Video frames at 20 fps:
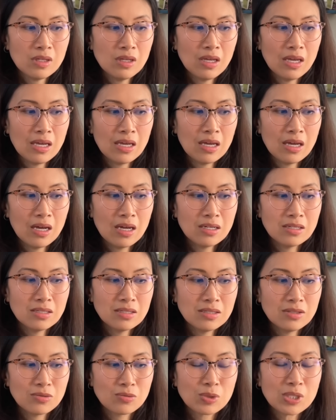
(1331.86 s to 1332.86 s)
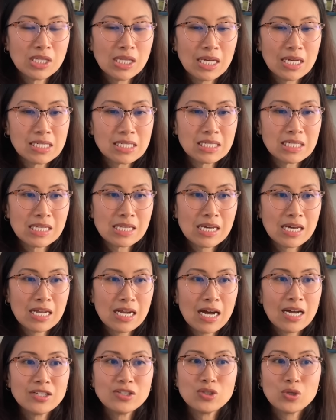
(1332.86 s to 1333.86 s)
and realizing that
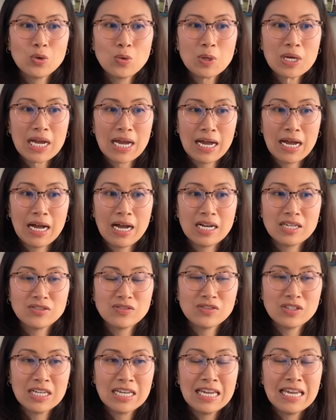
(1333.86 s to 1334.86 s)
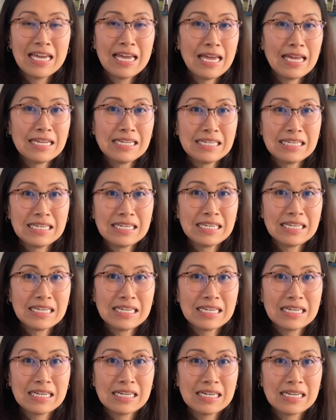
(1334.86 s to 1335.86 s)
I don't have
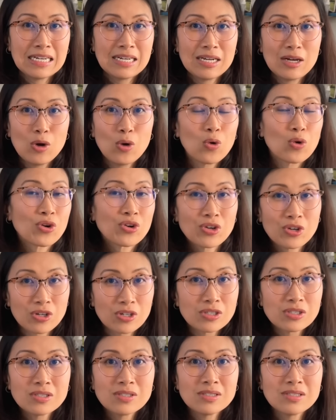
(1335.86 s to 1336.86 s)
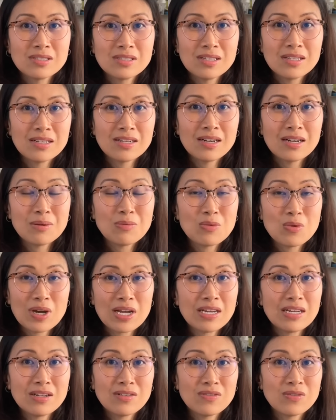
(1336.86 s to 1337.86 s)
any orders that I'm
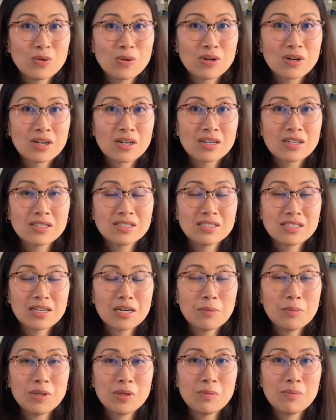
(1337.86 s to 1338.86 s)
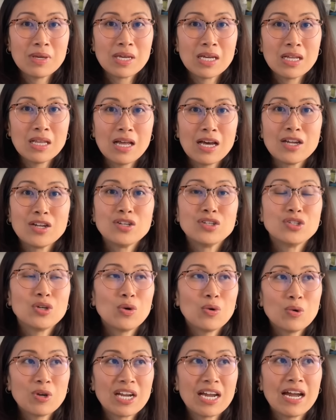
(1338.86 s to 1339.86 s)
waiting for to come in the mail. I
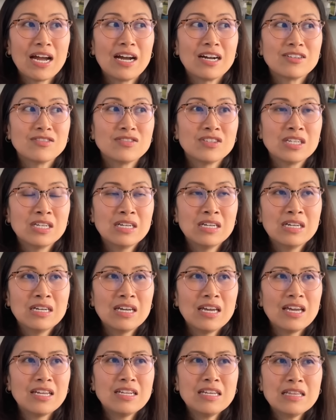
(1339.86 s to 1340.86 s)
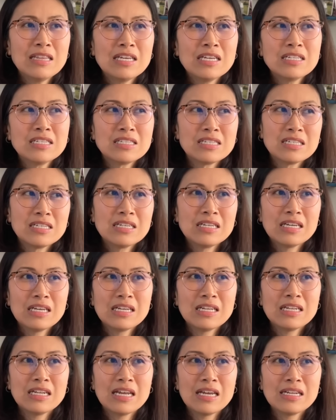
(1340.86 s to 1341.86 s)
don't have anything sitting
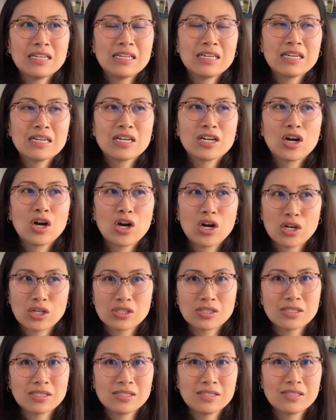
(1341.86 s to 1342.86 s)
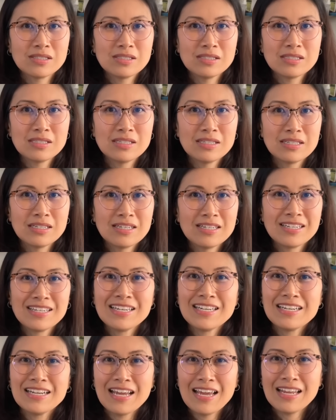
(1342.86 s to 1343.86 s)
in any carts
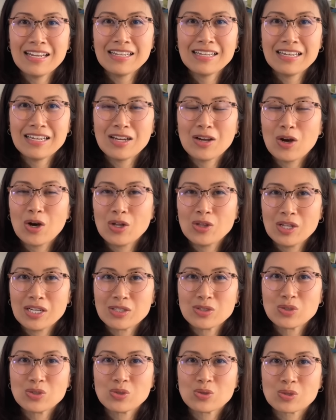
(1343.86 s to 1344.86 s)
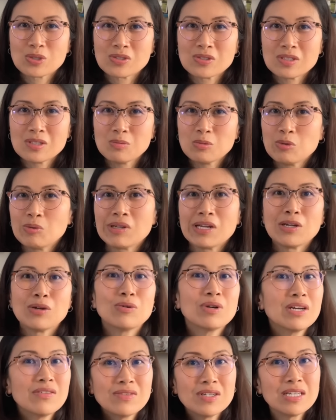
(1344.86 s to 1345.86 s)
in any online stores at the moment. I
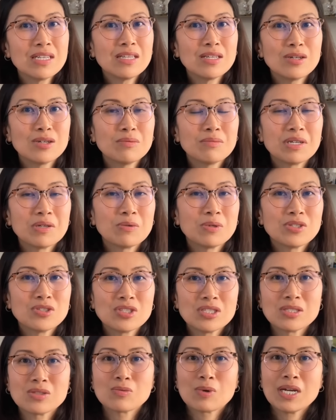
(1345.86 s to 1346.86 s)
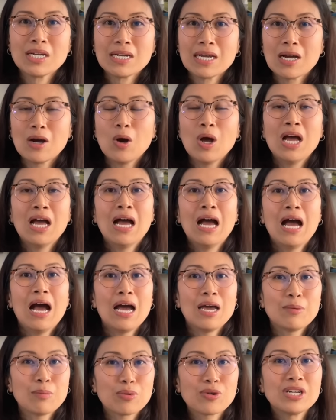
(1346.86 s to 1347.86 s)
don't have anything on my wish list. Right now,
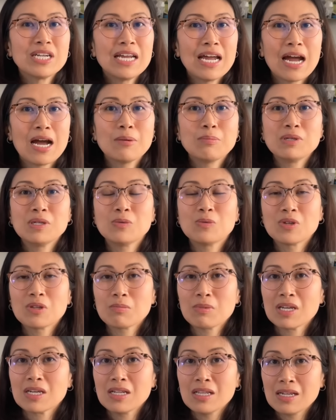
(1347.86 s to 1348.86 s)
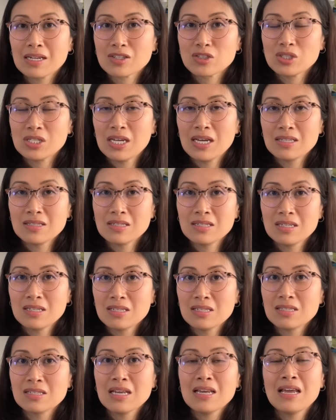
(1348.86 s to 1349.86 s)
I'm pretty happy with my collection as it
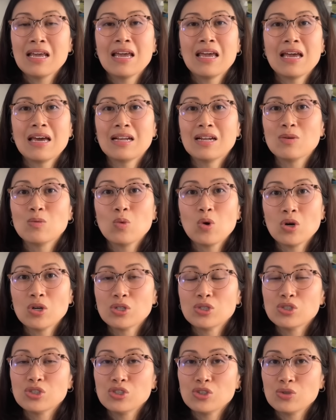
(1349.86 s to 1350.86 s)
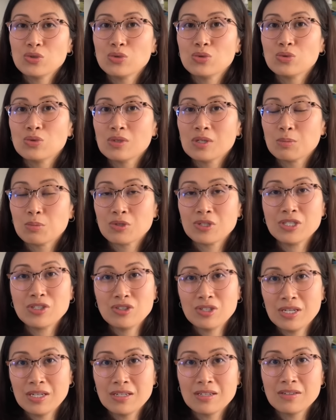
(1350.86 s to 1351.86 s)
is, and I want to
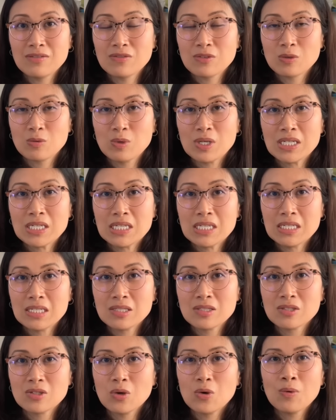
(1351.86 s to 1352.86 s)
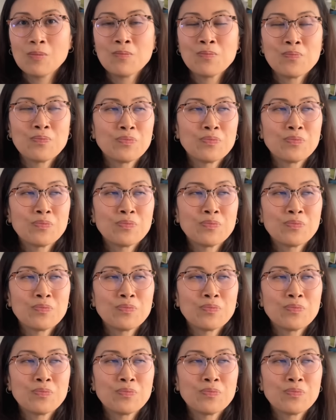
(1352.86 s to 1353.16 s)
appreciate it for what it is. So